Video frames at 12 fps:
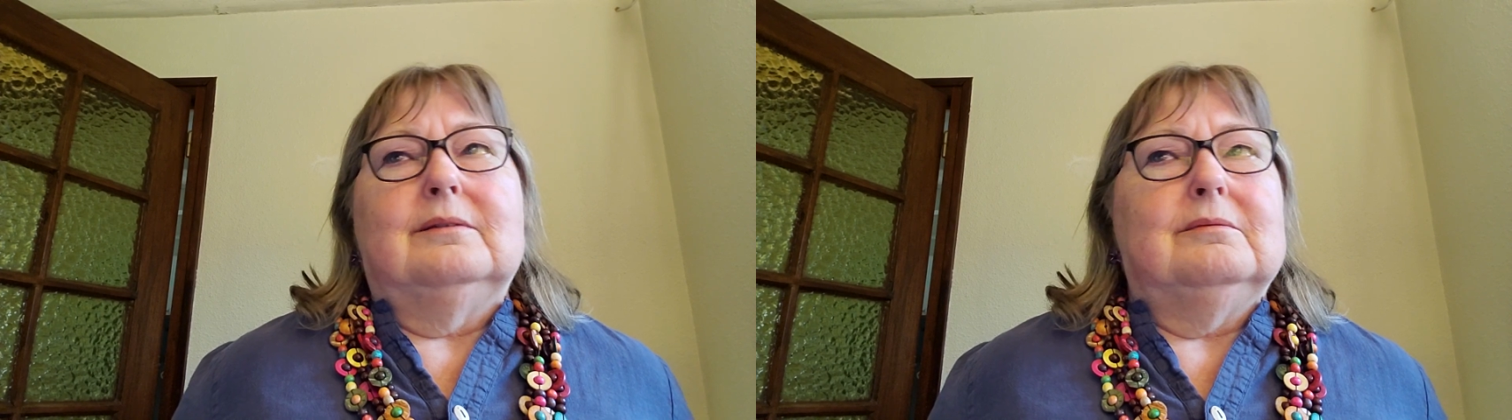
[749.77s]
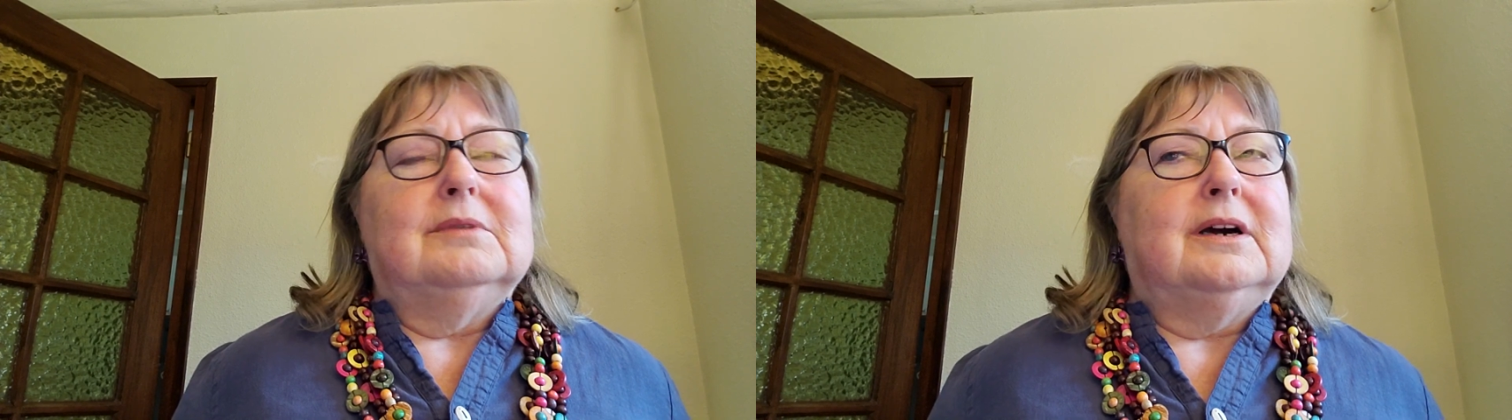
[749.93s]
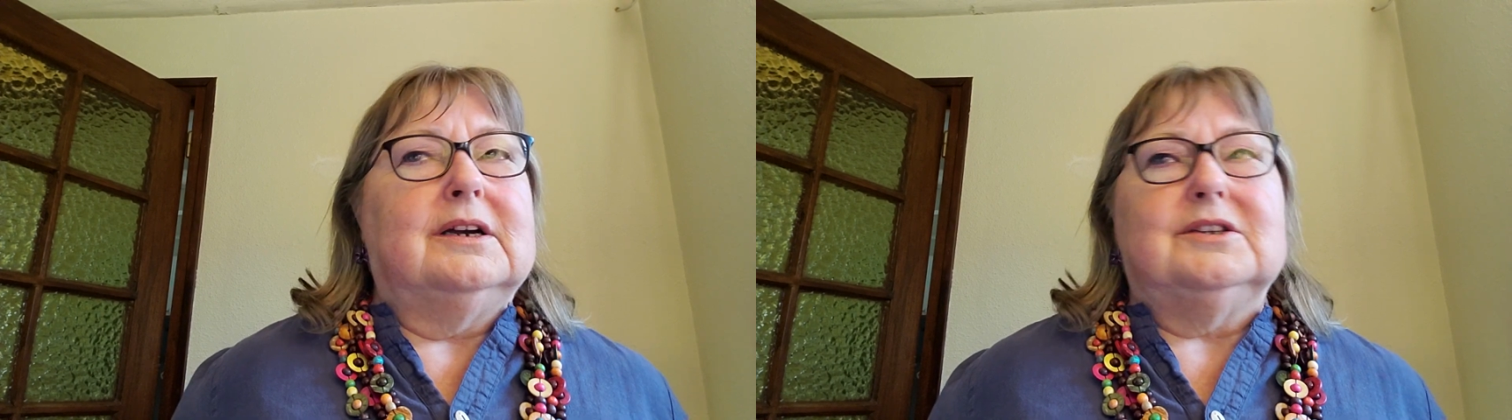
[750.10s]

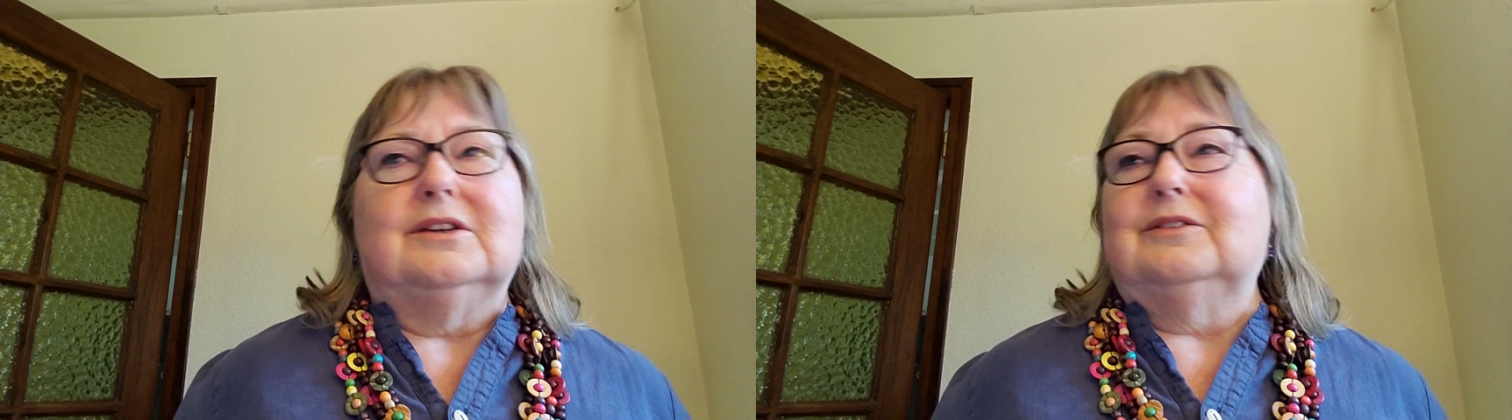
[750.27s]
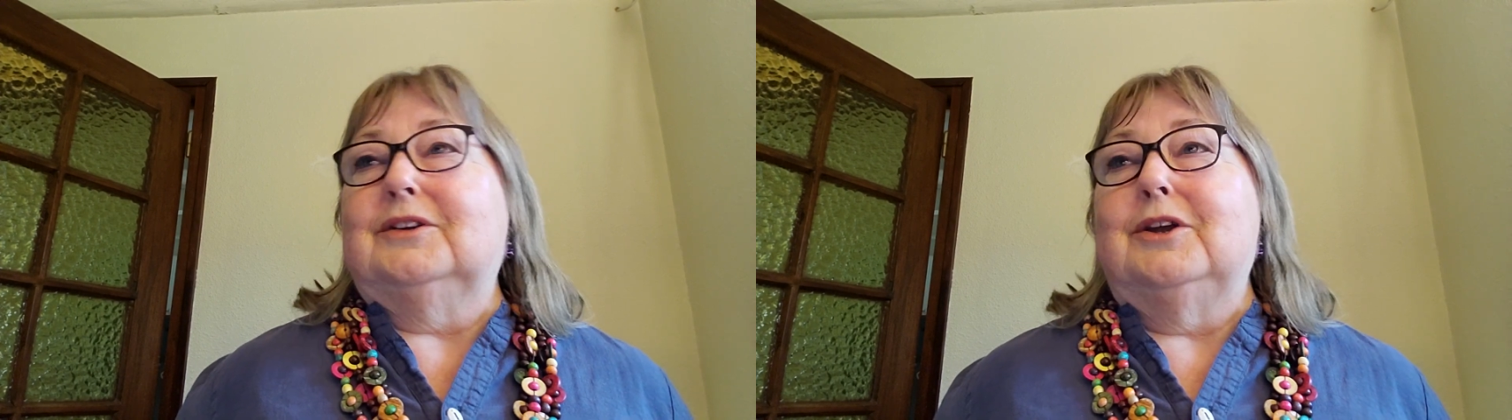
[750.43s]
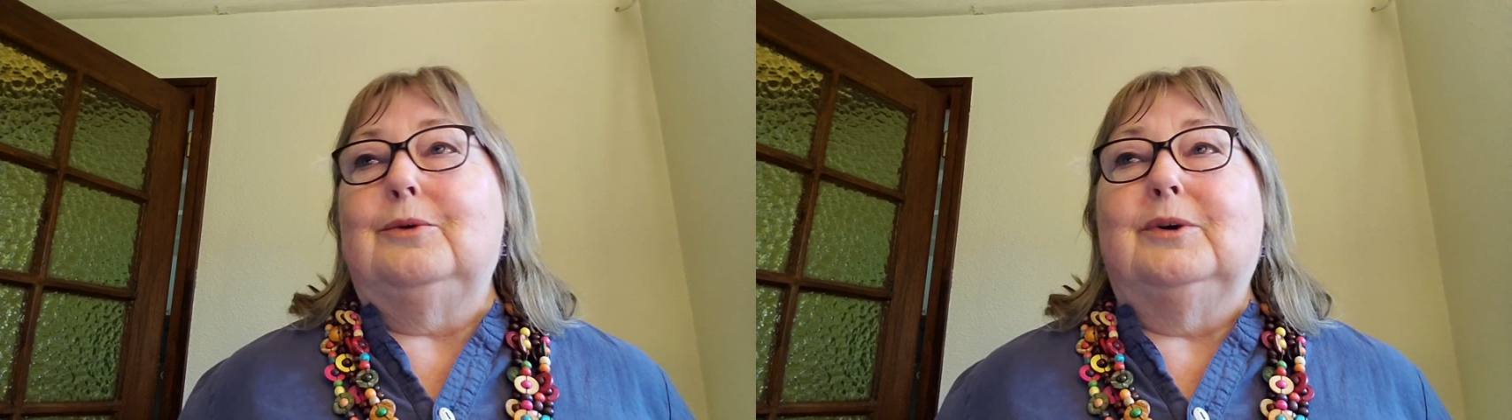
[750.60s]
I don't
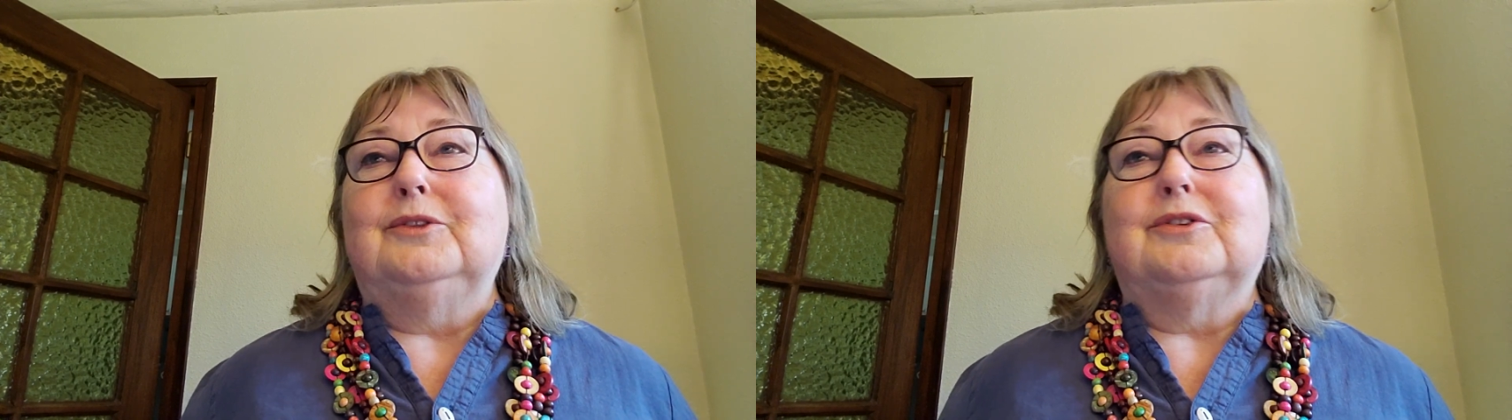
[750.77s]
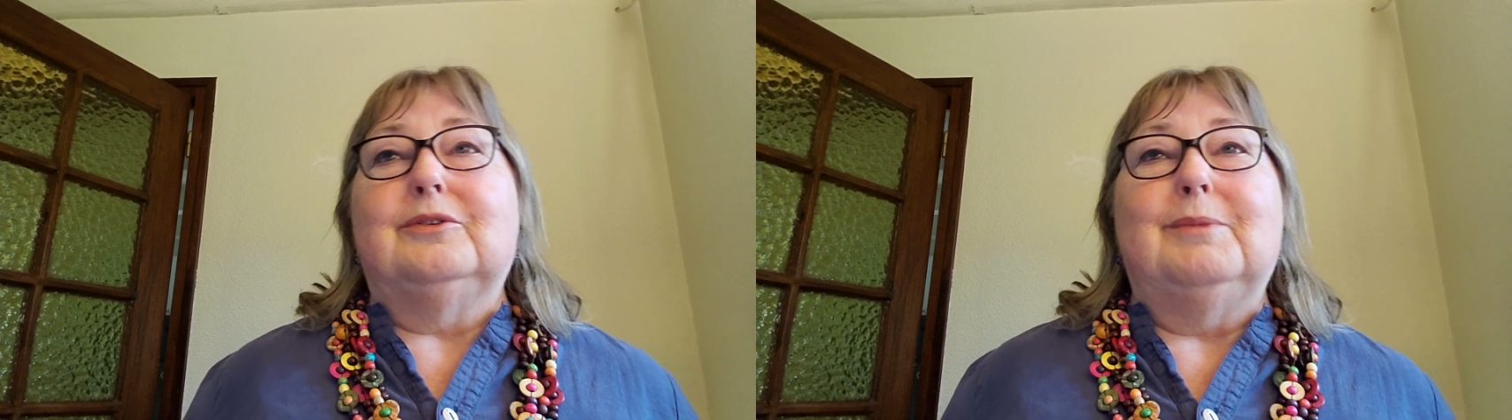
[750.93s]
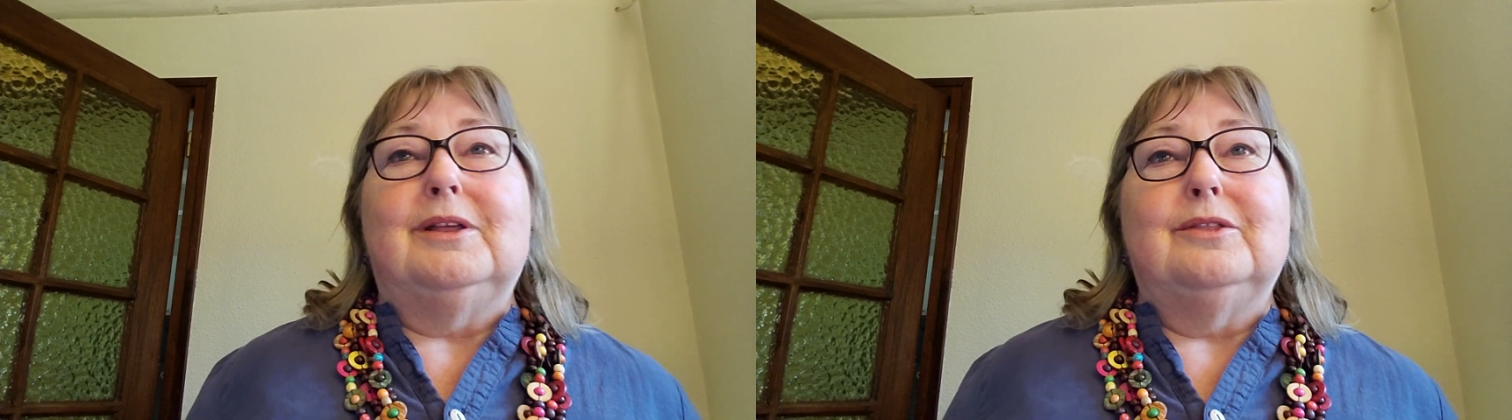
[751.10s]
know,
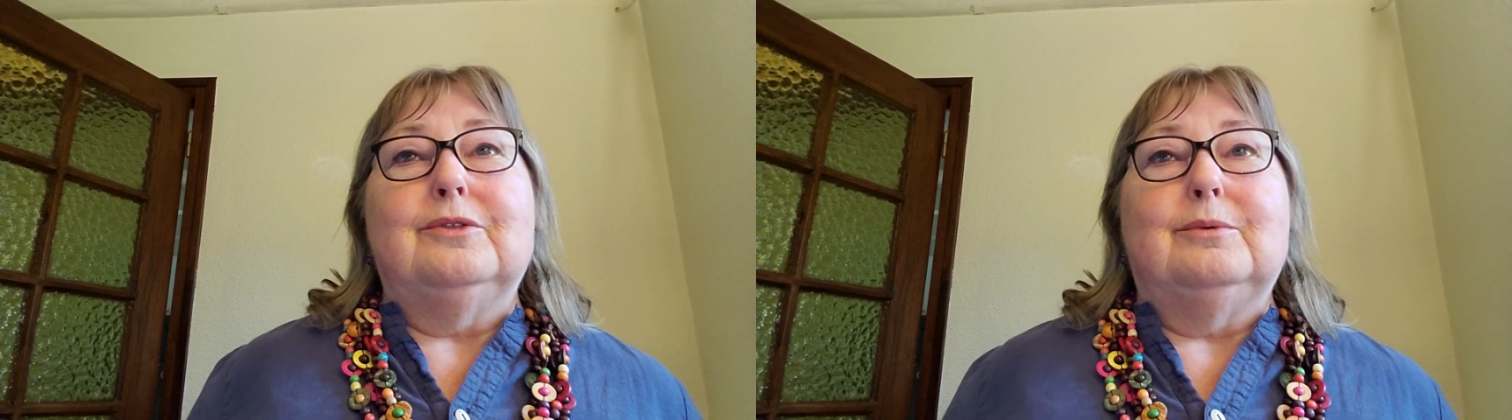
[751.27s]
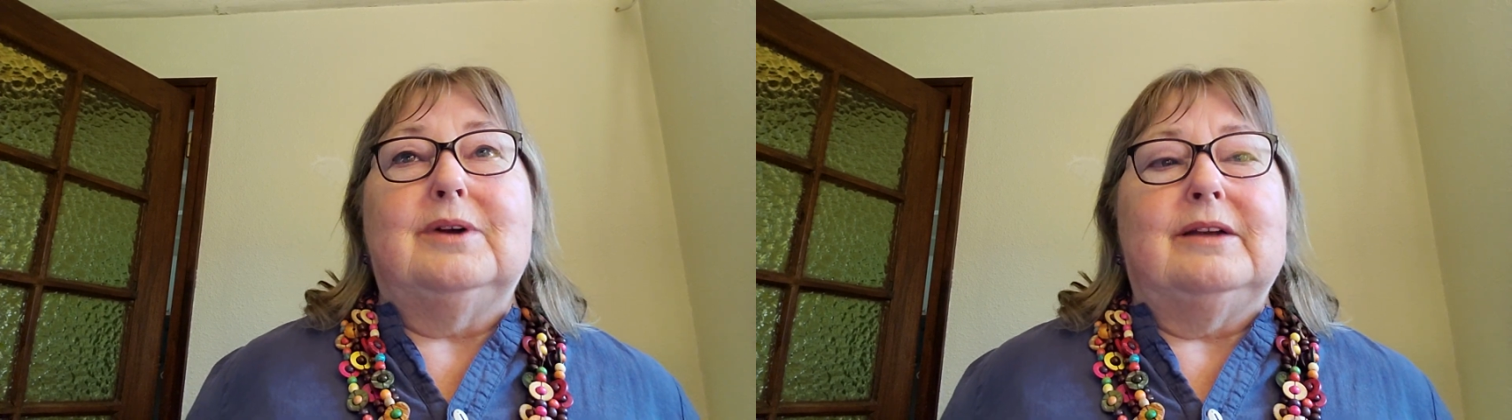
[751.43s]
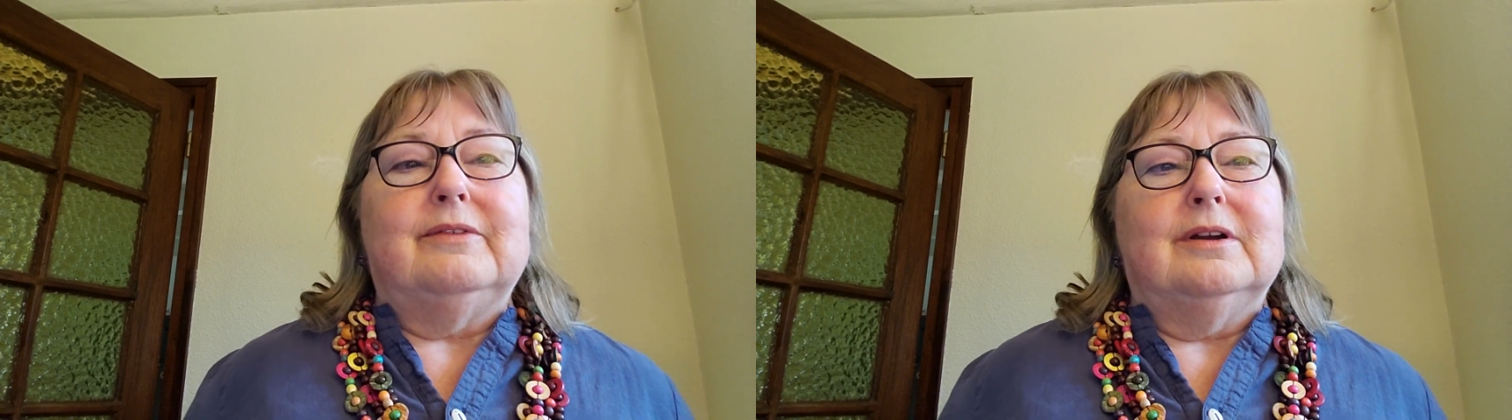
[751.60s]
once a month or
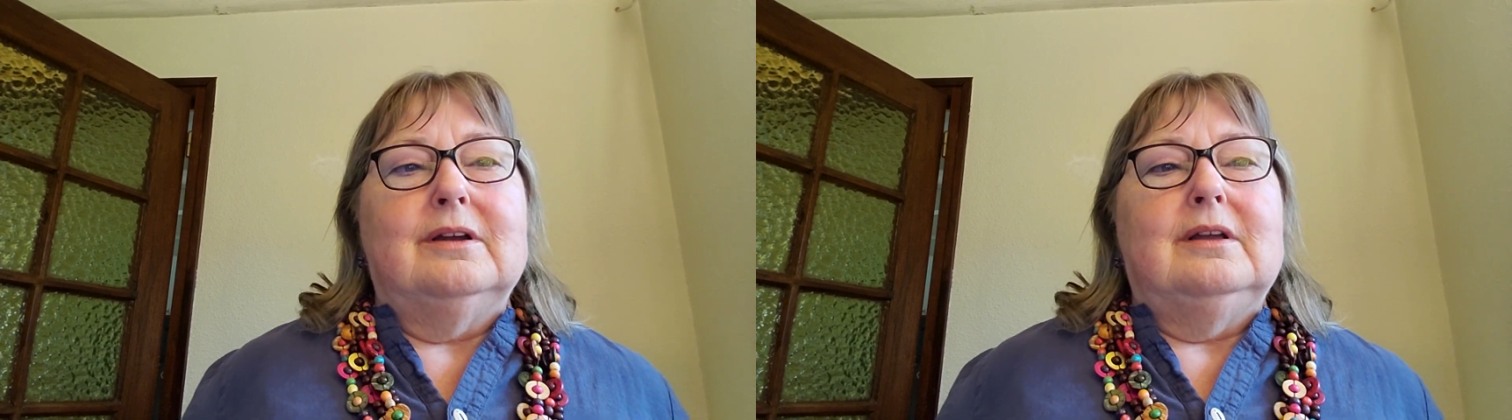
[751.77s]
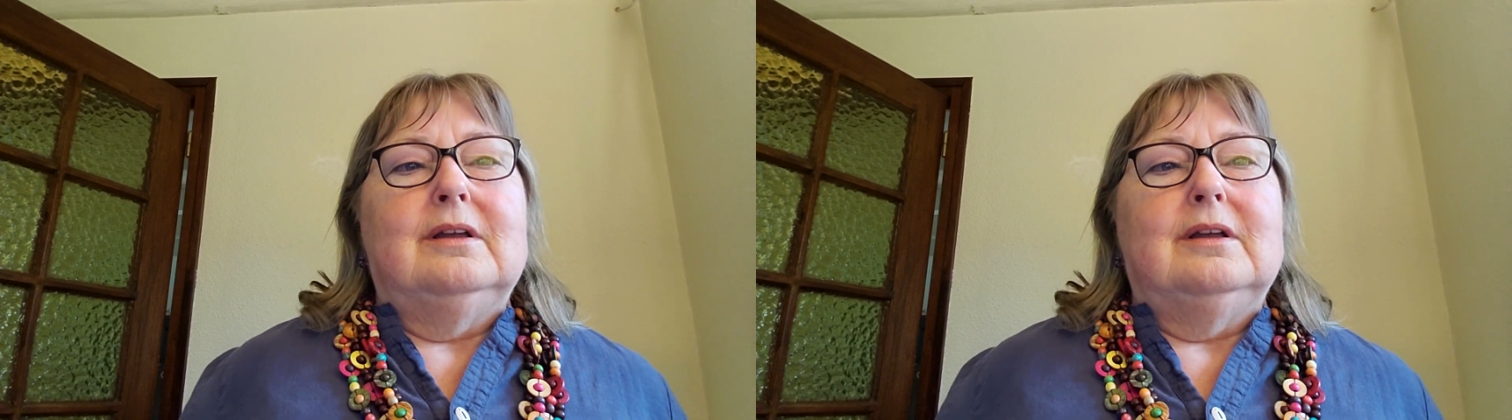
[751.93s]
whatever,